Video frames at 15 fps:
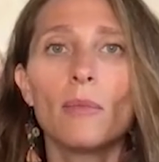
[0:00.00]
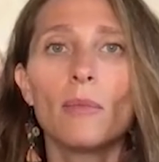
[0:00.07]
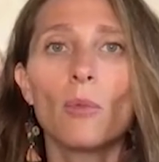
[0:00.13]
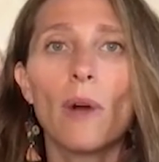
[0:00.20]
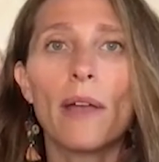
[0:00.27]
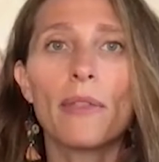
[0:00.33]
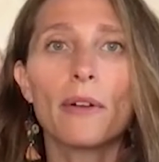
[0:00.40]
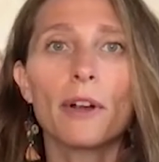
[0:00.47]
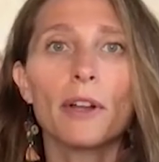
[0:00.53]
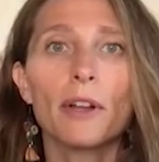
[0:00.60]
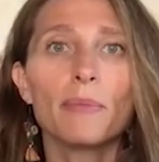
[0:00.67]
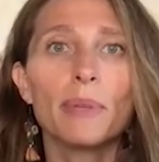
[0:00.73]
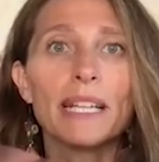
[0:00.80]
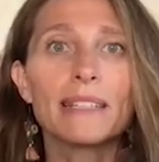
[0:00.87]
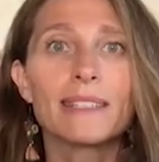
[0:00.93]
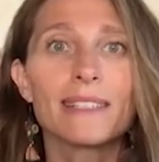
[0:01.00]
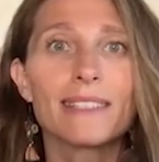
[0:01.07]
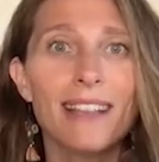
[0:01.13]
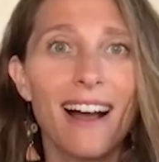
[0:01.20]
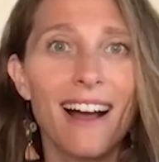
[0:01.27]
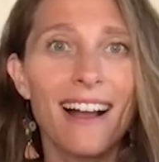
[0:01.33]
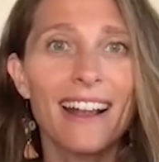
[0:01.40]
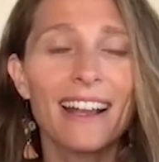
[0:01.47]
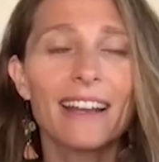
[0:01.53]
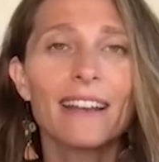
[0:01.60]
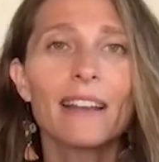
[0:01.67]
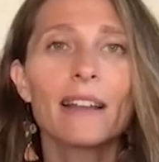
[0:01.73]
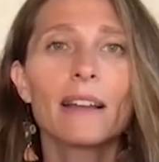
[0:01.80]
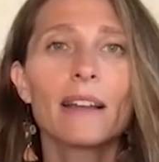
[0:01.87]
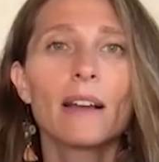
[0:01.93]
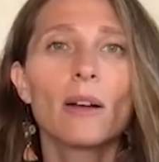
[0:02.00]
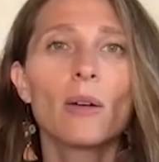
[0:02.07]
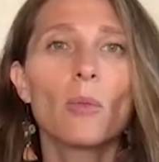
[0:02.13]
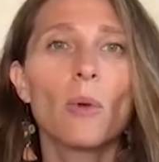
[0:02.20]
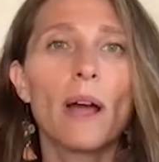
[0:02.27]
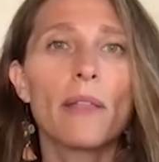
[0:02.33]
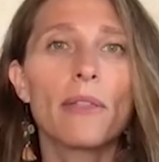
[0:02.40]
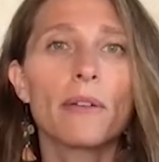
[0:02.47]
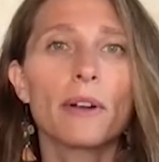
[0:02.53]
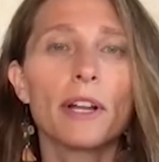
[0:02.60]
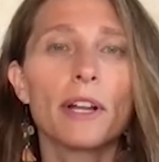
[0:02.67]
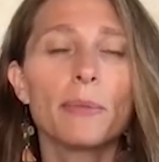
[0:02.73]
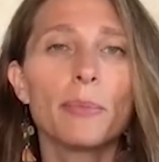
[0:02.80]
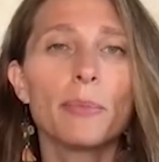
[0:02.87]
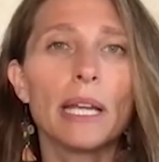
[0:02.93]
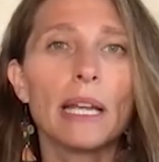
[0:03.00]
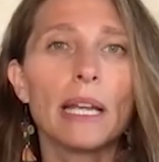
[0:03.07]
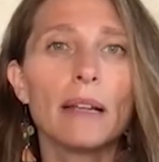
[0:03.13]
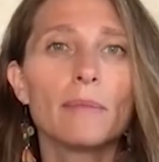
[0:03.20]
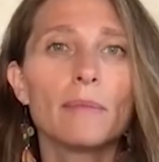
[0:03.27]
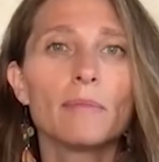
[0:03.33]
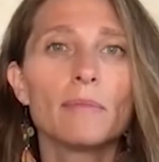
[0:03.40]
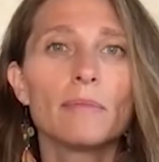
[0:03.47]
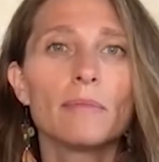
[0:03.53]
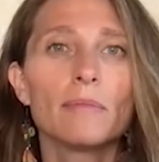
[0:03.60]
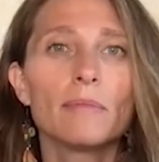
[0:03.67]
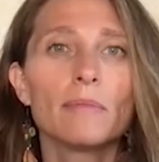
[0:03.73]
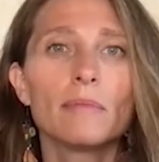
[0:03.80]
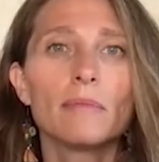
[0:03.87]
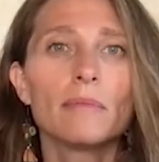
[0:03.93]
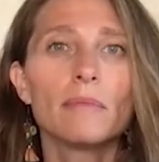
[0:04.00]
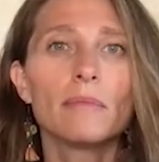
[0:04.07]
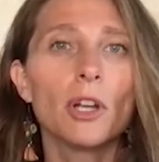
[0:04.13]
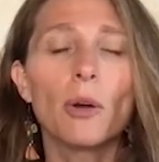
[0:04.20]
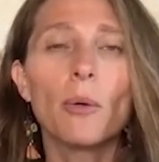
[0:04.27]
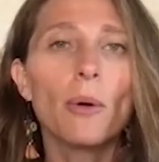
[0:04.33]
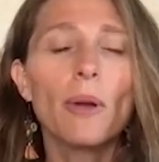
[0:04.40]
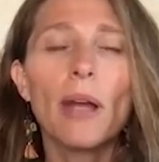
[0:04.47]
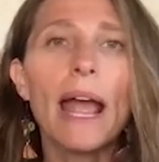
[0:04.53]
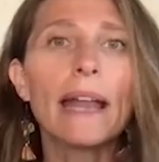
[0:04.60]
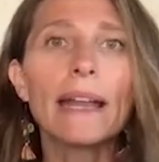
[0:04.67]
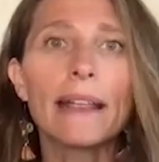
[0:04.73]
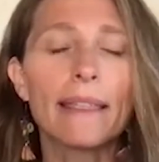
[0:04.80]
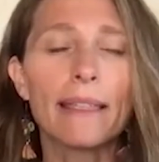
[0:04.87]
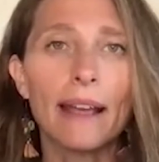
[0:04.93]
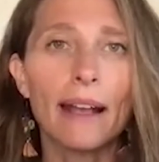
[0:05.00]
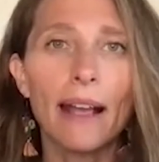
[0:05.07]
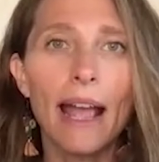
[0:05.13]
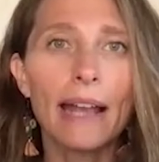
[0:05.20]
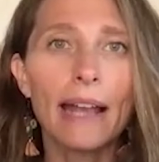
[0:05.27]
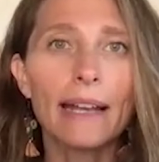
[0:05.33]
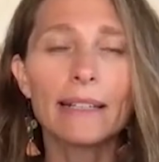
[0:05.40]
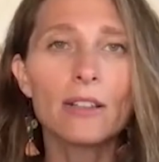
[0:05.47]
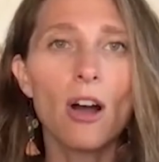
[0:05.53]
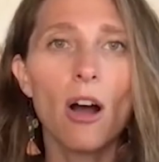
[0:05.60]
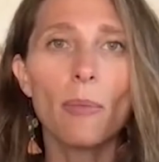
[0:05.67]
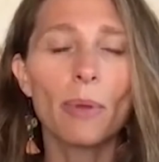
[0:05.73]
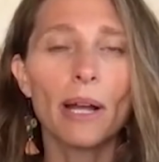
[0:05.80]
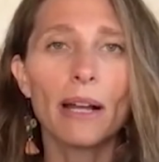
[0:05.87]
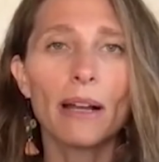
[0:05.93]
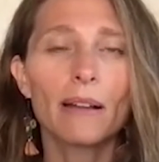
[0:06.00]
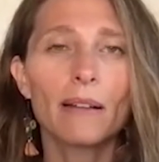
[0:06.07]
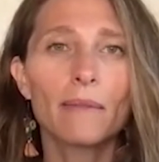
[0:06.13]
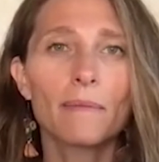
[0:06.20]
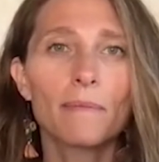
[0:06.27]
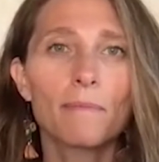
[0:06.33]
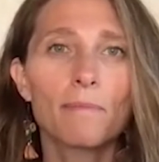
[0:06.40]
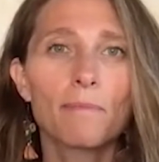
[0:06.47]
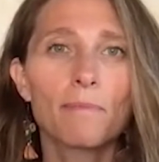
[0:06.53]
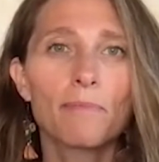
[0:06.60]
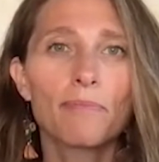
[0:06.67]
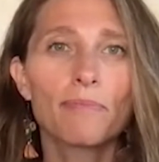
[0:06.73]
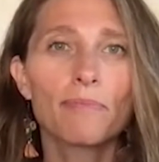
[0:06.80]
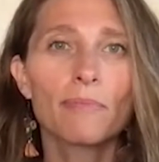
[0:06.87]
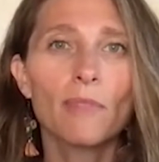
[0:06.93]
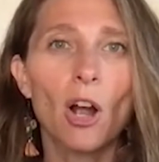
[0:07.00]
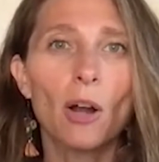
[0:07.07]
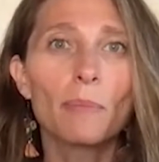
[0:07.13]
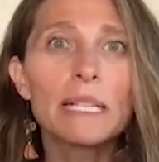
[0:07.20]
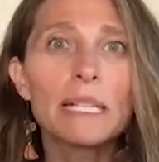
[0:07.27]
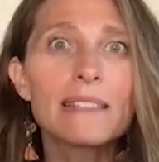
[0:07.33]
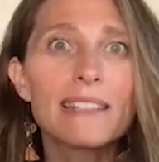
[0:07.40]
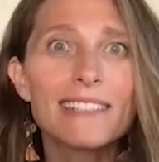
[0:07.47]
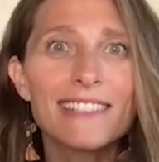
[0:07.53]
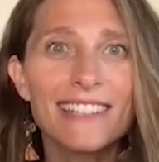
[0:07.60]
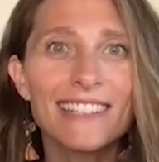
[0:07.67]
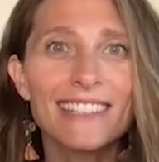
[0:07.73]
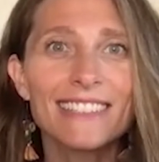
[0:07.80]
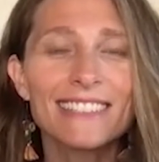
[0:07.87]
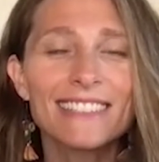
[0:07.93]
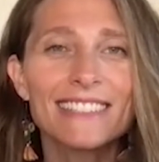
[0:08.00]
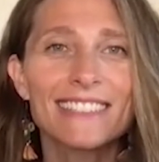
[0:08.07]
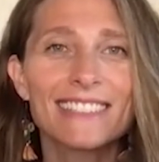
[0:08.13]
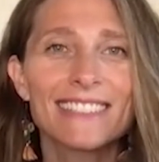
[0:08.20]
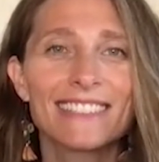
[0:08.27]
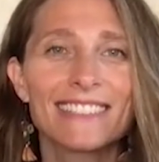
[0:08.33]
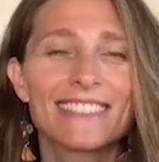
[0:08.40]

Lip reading: whether it be design, whether it be, anything, any topic, our businesses.